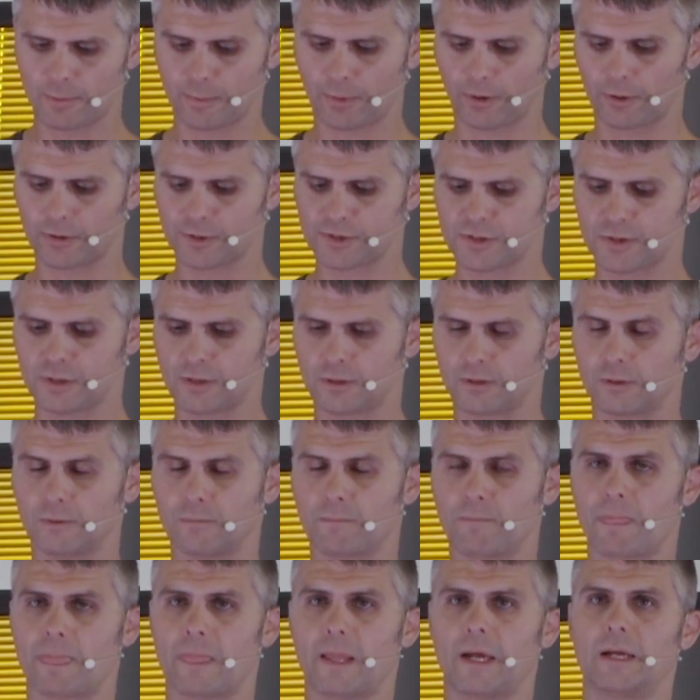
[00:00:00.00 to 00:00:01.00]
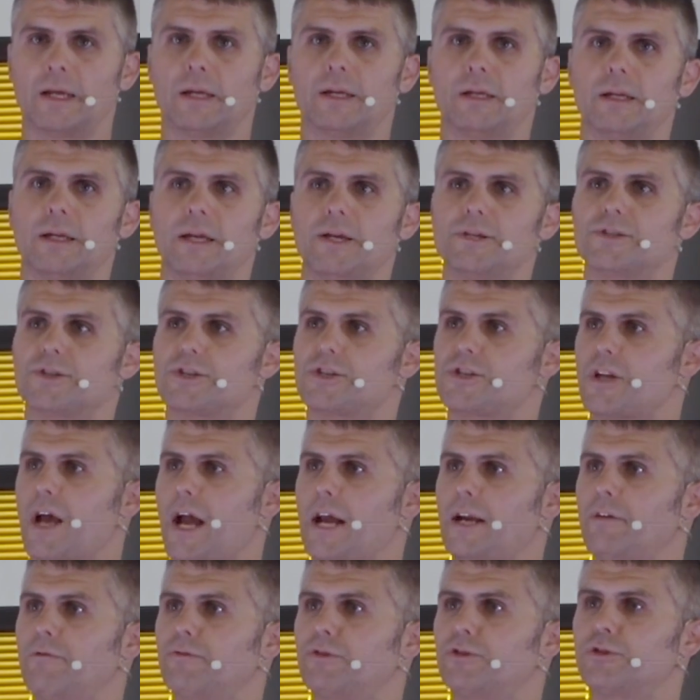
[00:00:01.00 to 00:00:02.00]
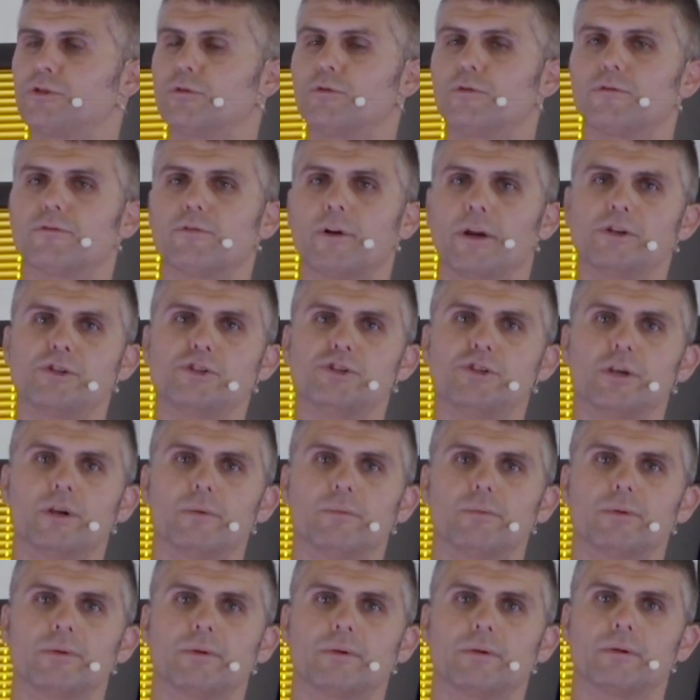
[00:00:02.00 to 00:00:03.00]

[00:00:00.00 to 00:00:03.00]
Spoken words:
person is a sign of true friendship.